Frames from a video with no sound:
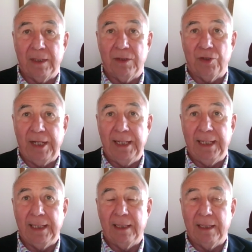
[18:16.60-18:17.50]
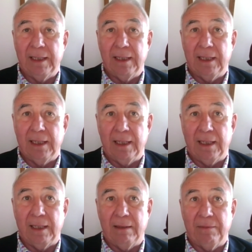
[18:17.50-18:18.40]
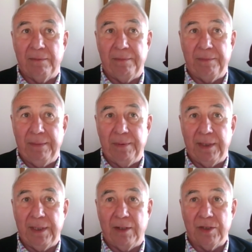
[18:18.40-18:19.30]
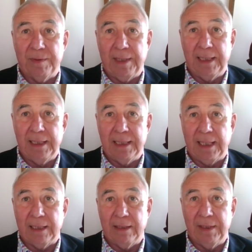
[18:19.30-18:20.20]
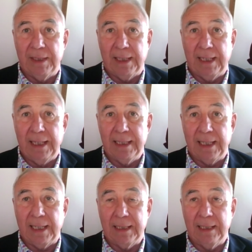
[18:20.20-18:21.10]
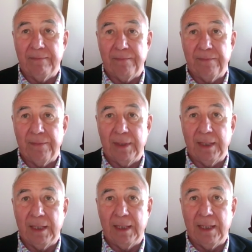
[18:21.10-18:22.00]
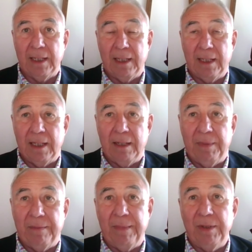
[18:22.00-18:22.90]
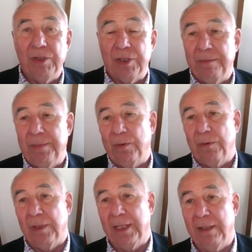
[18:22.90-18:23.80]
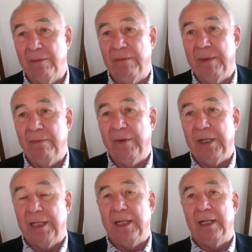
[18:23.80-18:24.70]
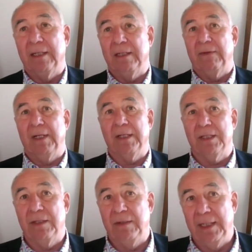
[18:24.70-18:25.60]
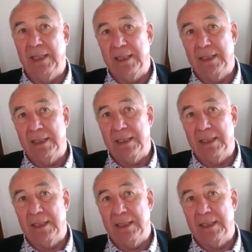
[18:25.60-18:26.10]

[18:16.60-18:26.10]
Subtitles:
training people in the hospitality sector into the care sector. But most importantly, we've been working hard over the last 2 years